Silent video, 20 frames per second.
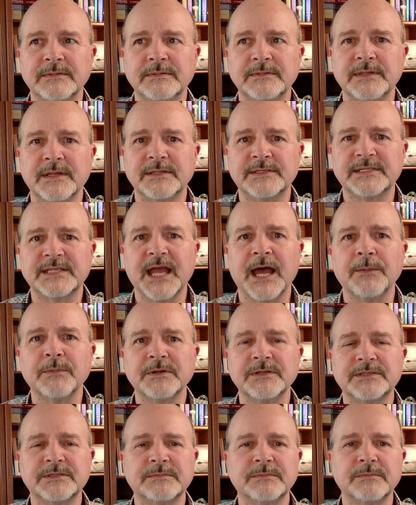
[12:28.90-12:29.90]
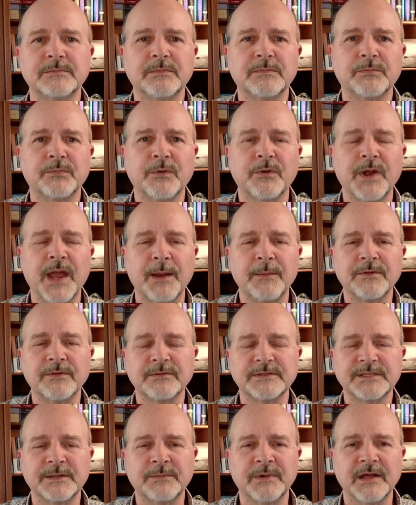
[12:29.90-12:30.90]
establish
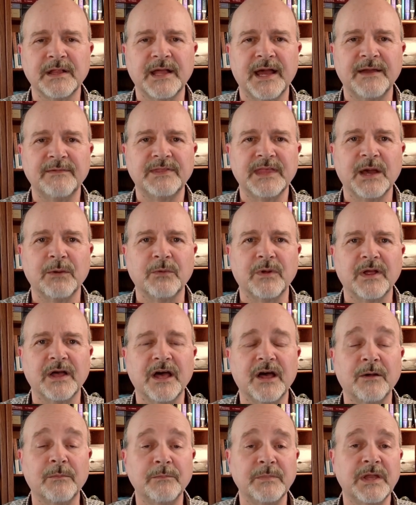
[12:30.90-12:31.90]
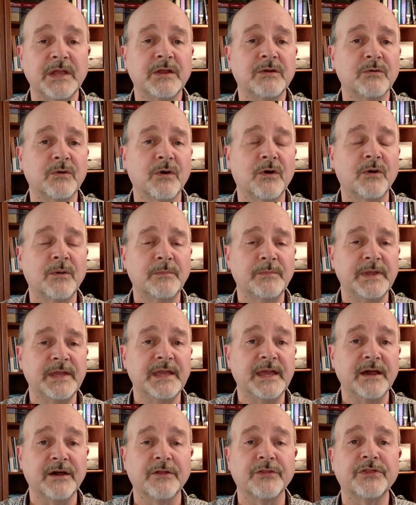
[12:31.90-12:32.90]
parameters in my life that will help me grow and be
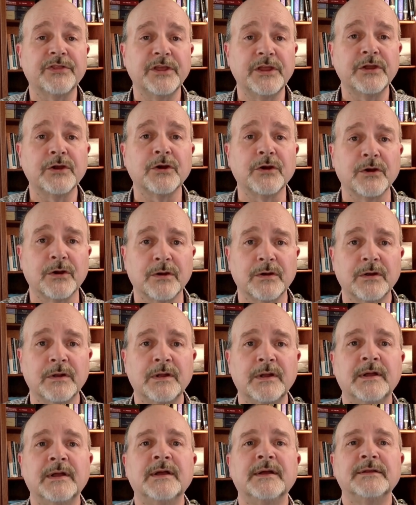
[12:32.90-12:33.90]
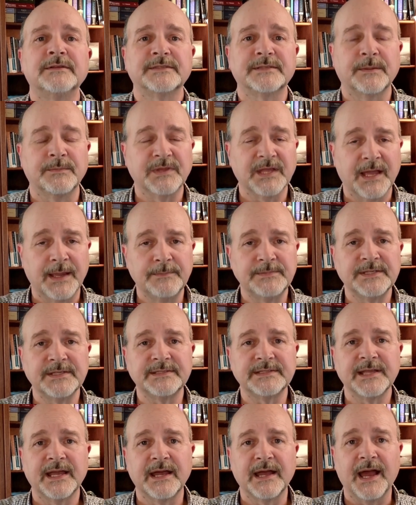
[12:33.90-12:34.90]
healthier. Sometimes
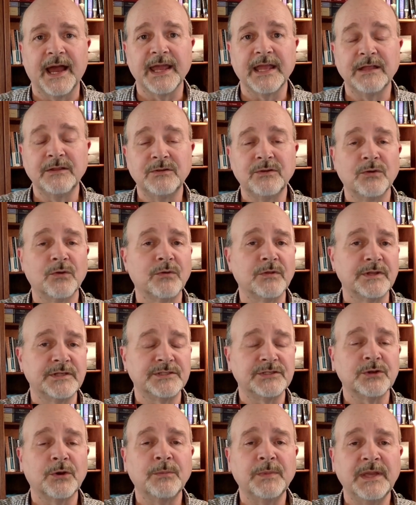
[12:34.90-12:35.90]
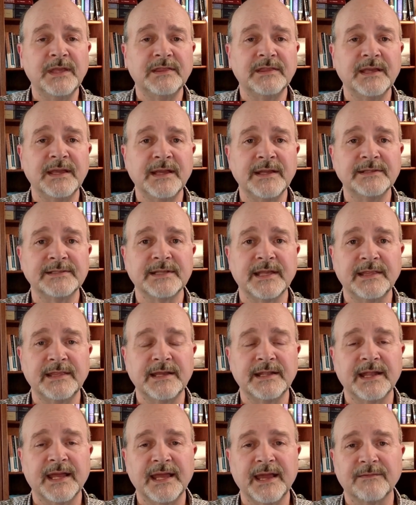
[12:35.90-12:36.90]
it's that I can do only so many things, and
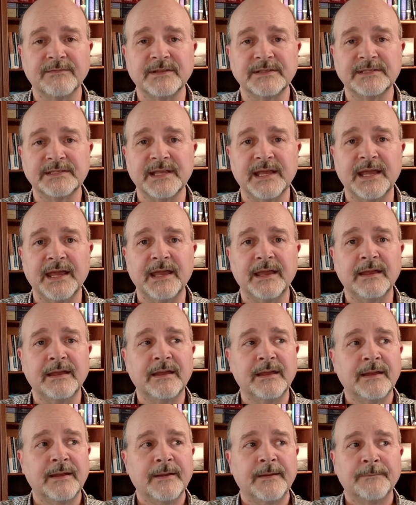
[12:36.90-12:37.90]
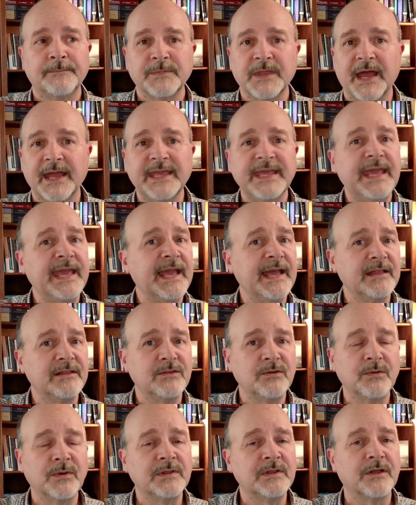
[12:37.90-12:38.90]
then I have to say, I can't
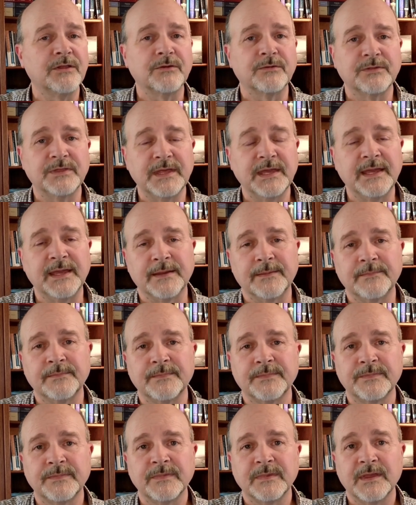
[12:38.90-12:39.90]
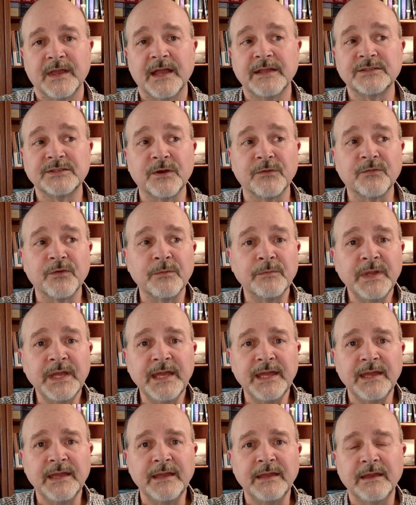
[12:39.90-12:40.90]
do another thing. And so for
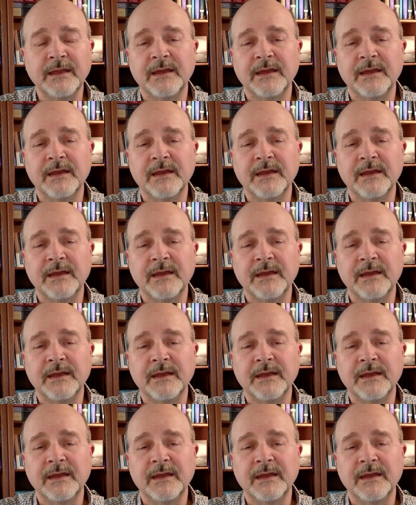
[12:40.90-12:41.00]
me,